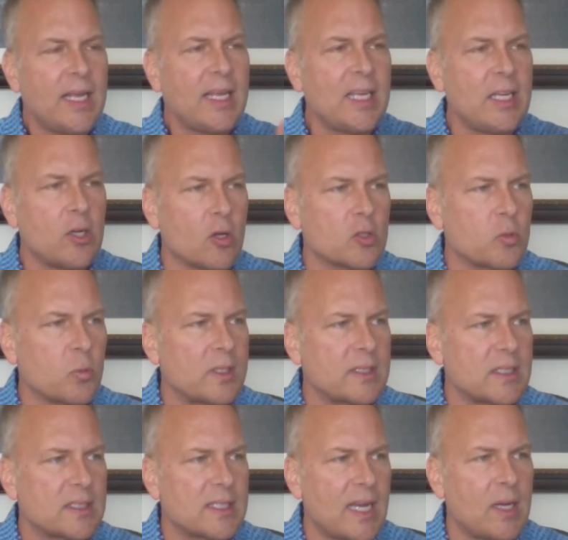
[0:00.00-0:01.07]
He knows
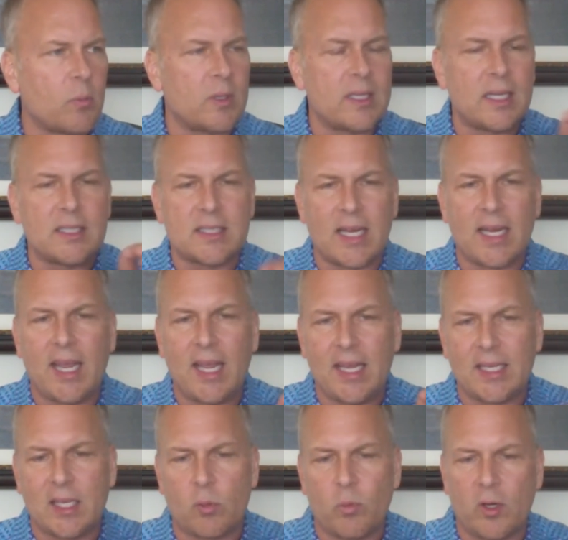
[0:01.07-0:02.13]
what to say when they say,
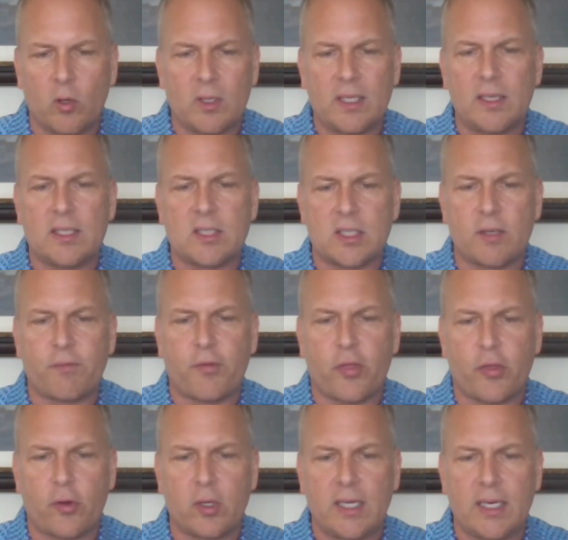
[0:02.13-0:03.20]
Hey, can we only list it for
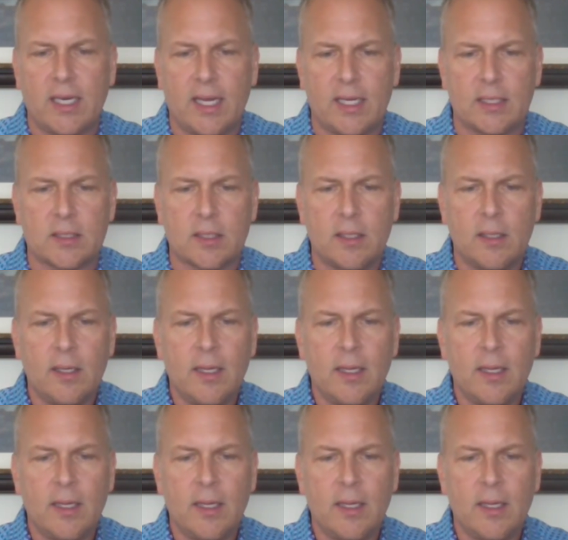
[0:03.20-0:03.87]
30 days?